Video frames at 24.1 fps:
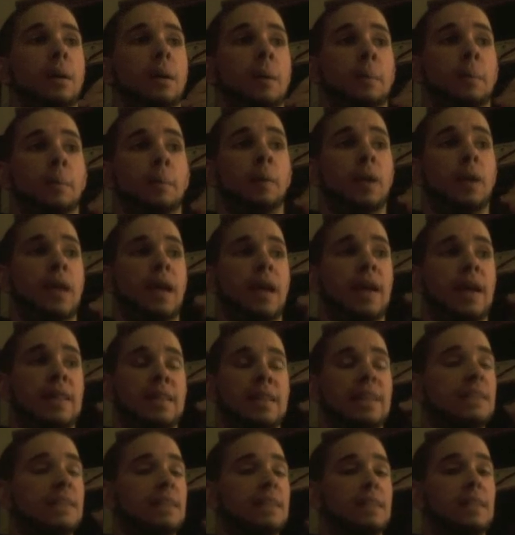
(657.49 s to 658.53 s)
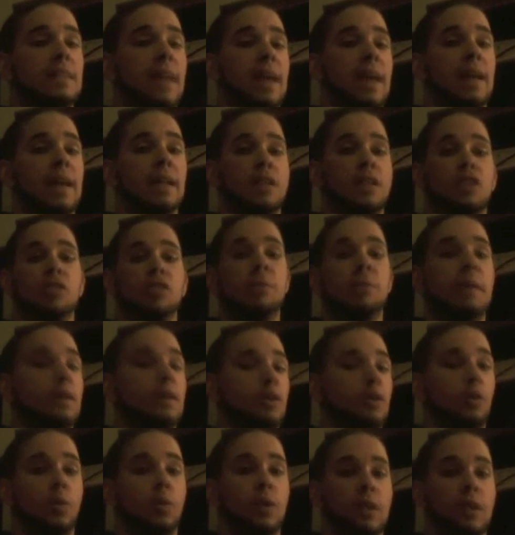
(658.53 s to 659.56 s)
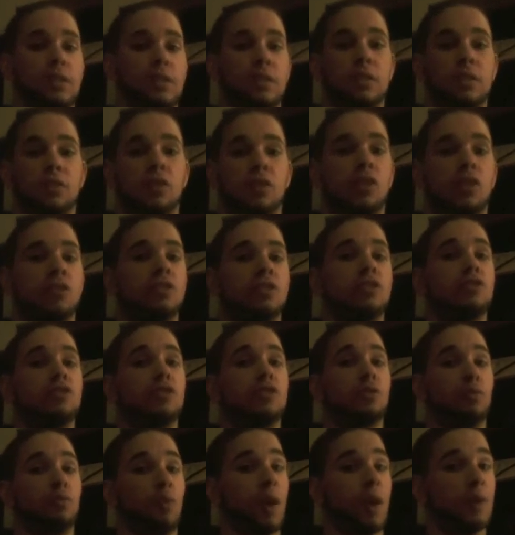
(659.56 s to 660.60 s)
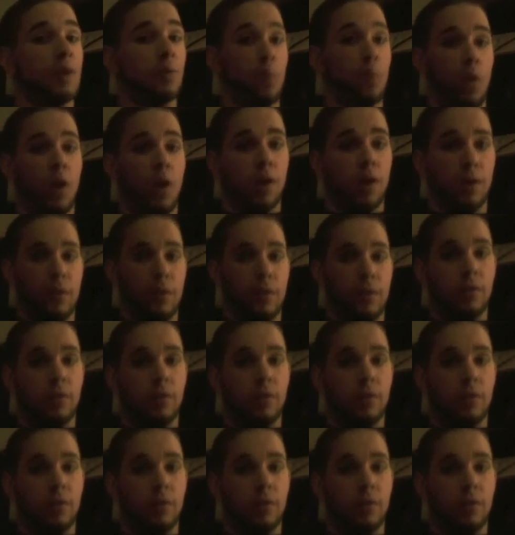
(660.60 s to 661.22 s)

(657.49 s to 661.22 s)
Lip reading: But at the end of the day, it doesn't matter who it is, as long as it's the right one.